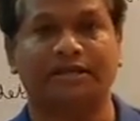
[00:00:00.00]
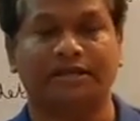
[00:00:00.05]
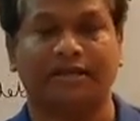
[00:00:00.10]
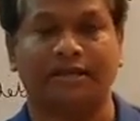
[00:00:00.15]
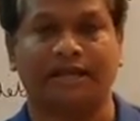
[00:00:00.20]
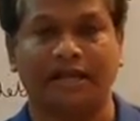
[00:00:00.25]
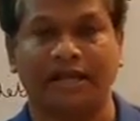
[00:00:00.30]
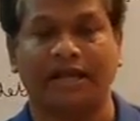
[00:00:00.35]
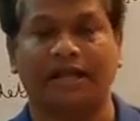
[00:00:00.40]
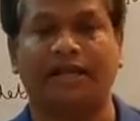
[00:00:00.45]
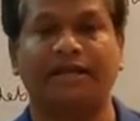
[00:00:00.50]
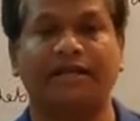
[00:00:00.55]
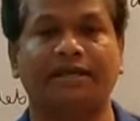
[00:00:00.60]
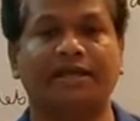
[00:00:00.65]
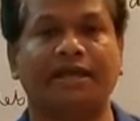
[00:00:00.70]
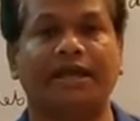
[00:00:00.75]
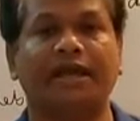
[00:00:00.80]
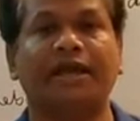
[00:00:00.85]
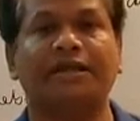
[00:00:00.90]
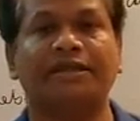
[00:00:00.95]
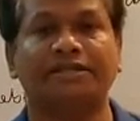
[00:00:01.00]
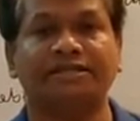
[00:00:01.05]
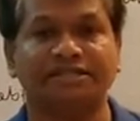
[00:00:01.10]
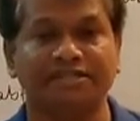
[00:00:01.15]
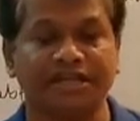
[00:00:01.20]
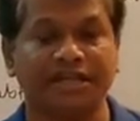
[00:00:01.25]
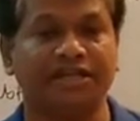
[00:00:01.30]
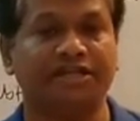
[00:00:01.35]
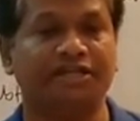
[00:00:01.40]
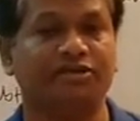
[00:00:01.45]
like and share
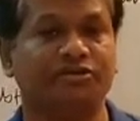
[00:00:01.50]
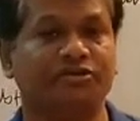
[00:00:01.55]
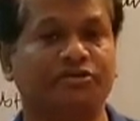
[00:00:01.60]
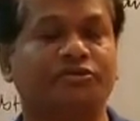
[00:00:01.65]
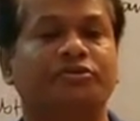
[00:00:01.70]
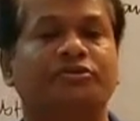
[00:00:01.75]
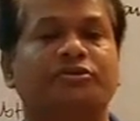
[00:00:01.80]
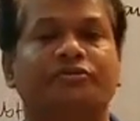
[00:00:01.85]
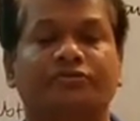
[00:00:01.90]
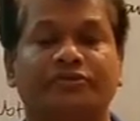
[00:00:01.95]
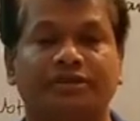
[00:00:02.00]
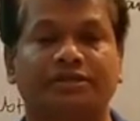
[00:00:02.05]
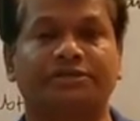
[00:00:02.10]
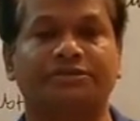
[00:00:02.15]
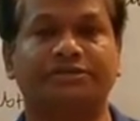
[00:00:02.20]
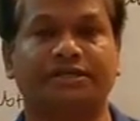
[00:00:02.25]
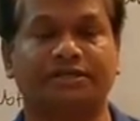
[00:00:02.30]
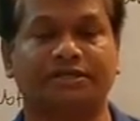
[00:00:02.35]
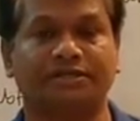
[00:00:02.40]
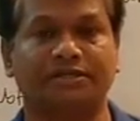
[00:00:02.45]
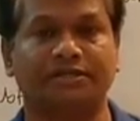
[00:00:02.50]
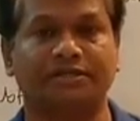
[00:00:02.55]
it to your friend circle.